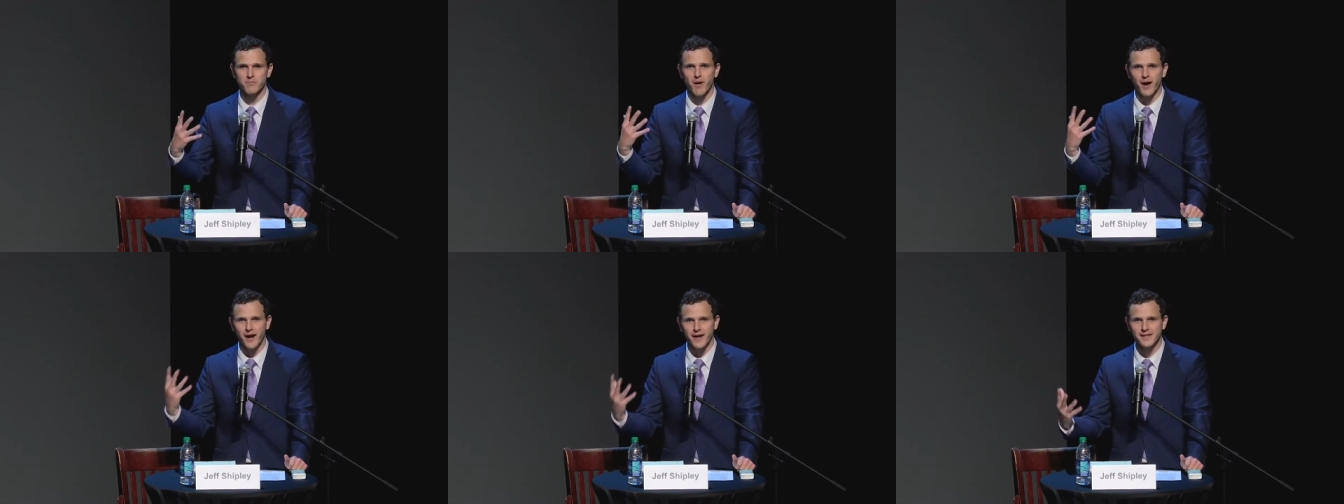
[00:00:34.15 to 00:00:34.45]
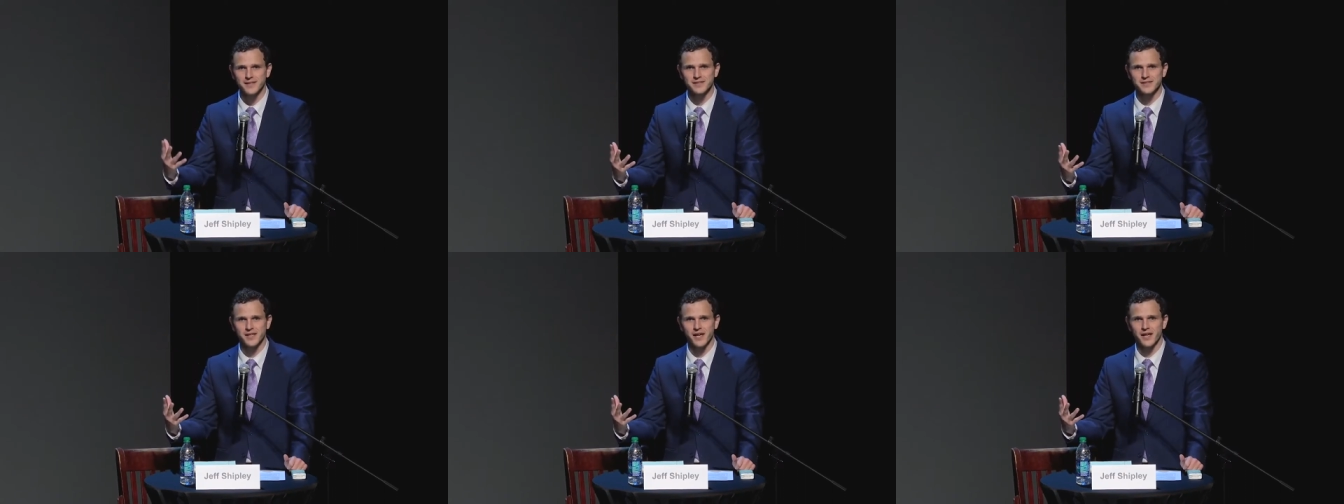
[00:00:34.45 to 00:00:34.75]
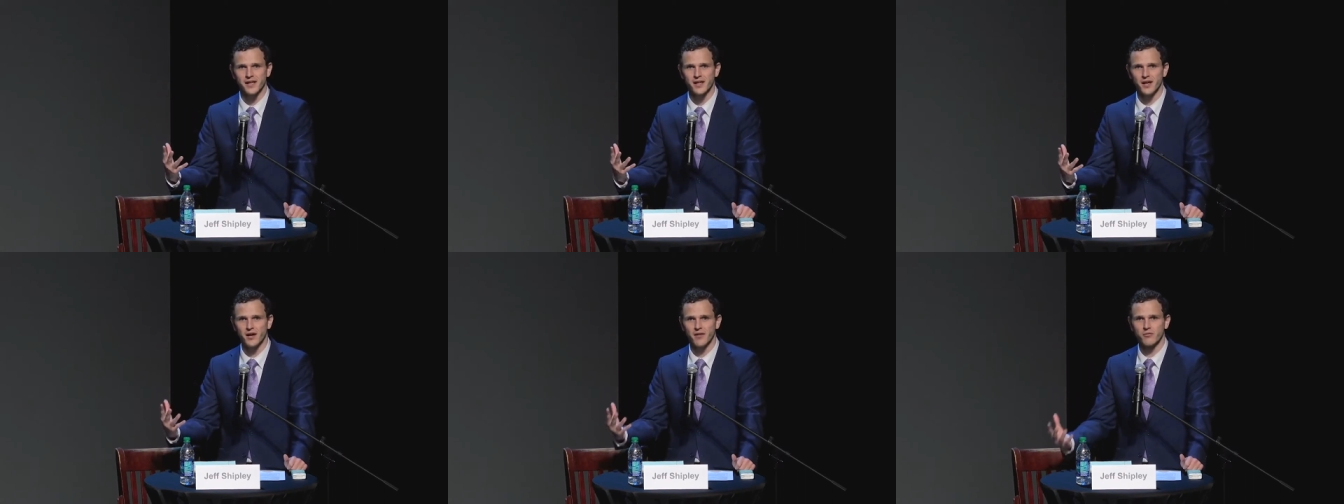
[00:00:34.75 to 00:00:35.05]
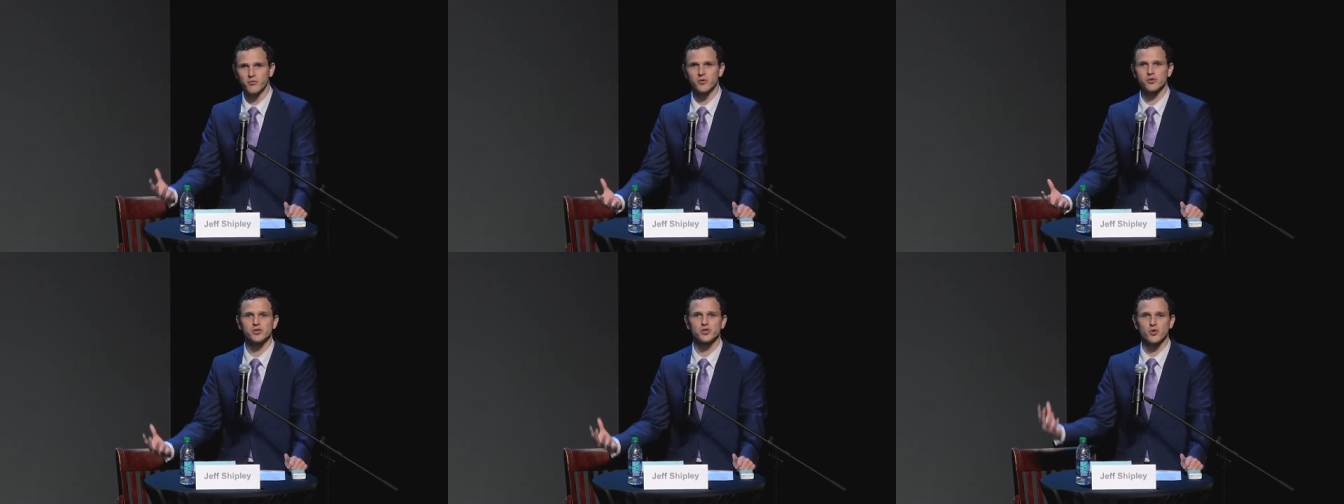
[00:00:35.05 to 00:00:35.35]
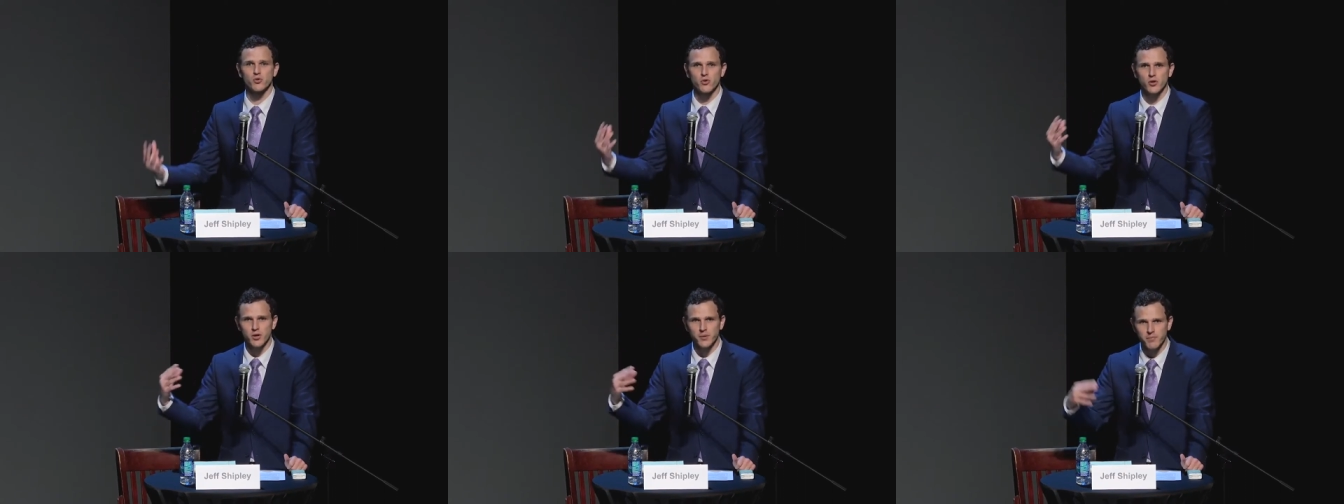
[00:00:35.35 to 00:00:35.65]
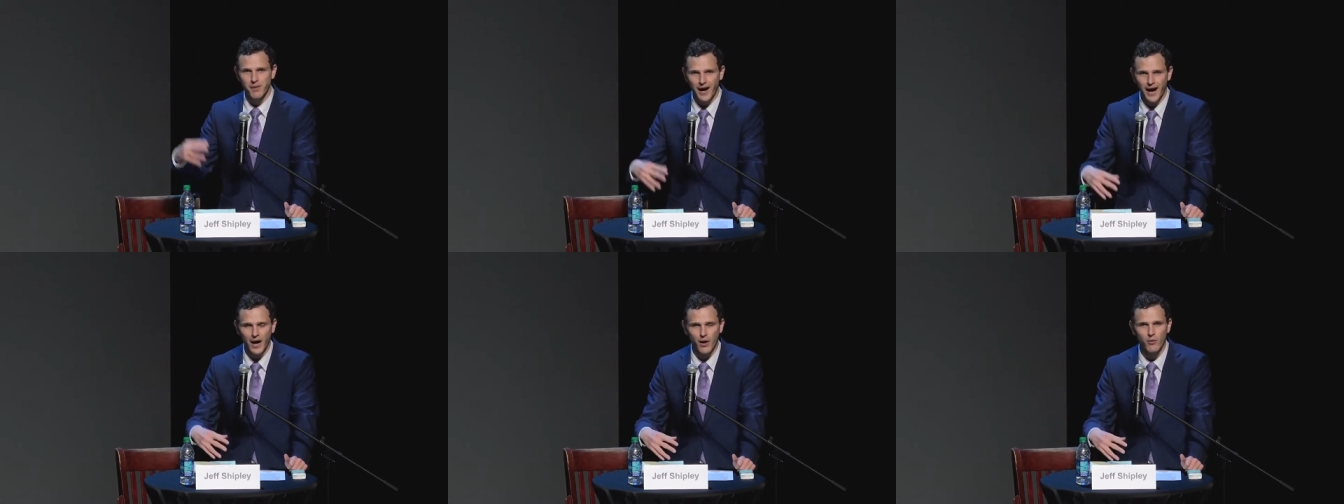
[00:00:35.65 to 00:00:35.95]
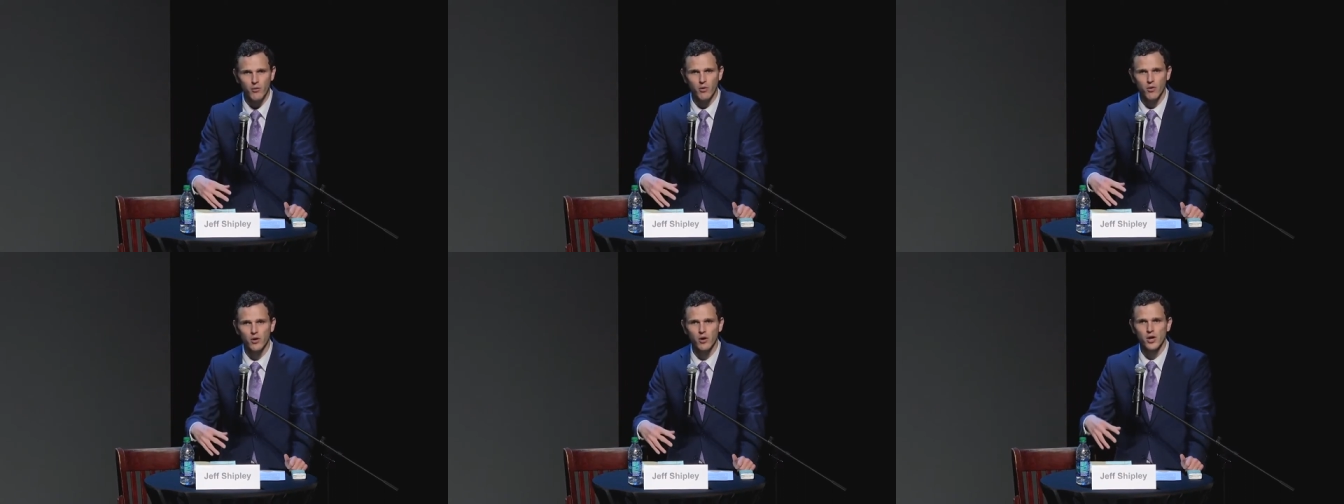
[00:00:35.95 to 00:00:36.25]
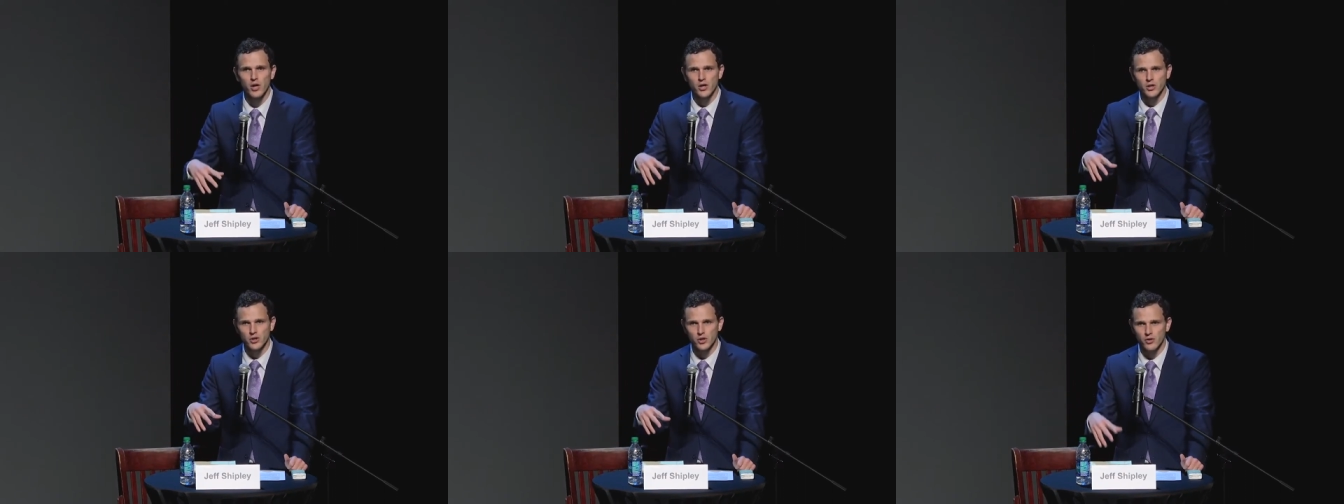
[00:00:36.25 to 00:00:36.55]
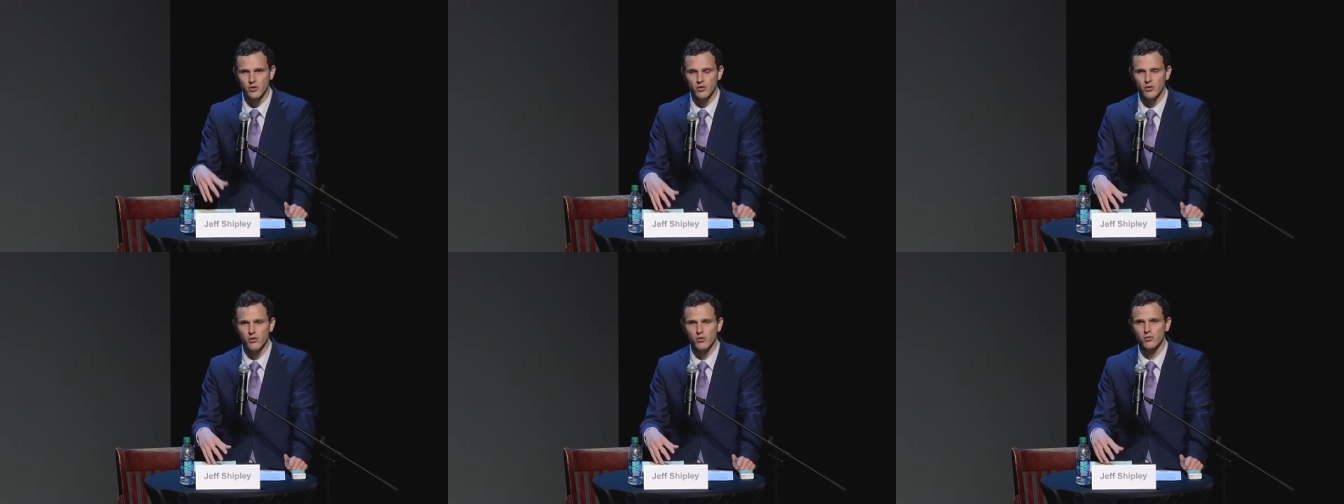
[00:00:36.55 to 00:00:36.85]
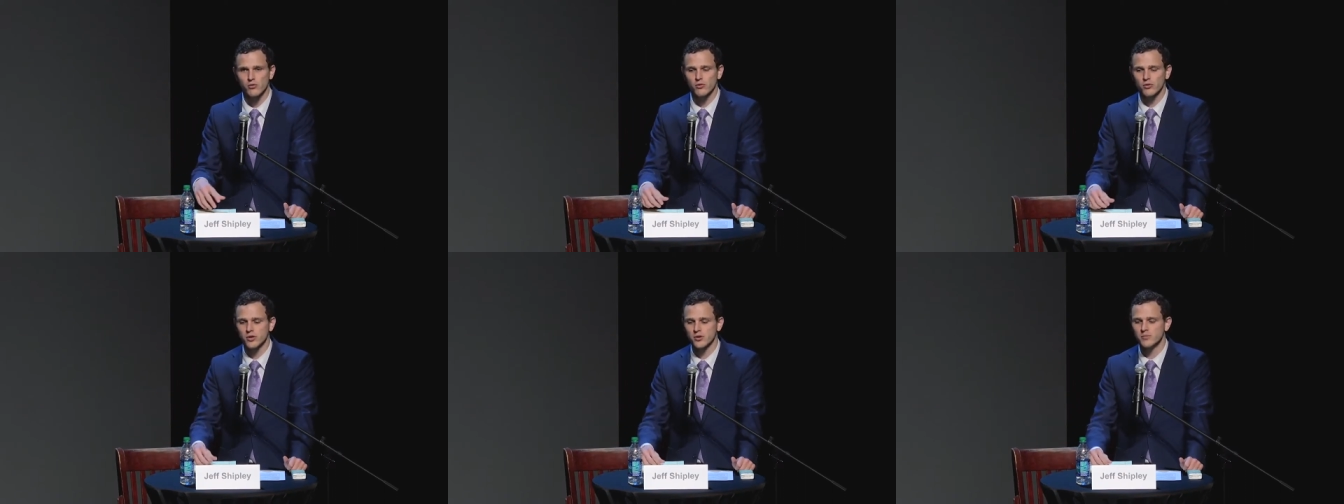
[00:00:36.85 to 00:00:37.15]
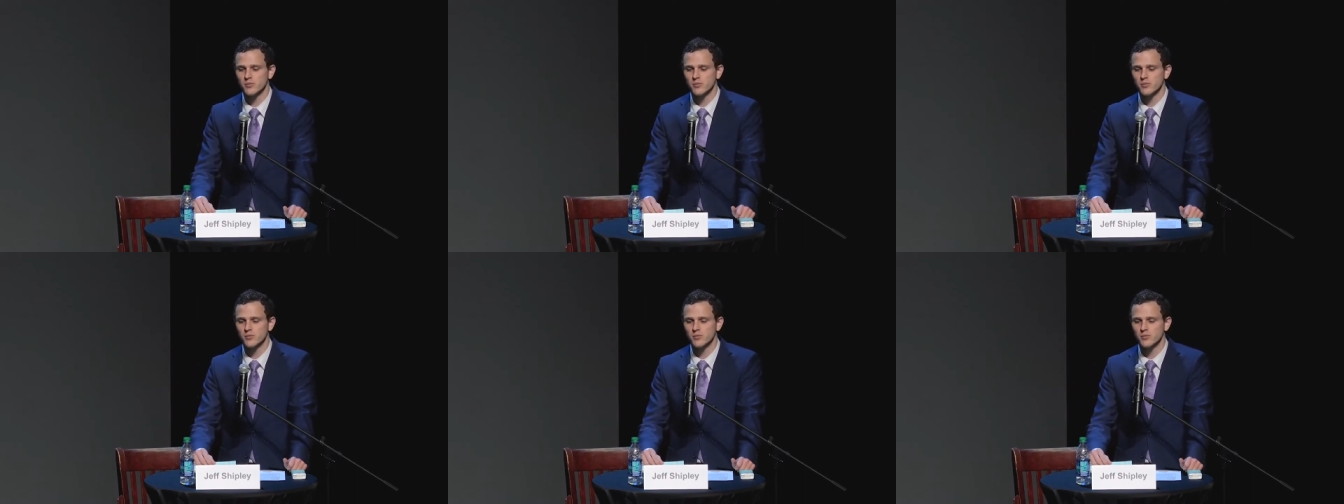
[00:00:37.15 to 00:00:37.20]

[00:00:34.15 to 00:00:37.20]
mindset of restoring power to the local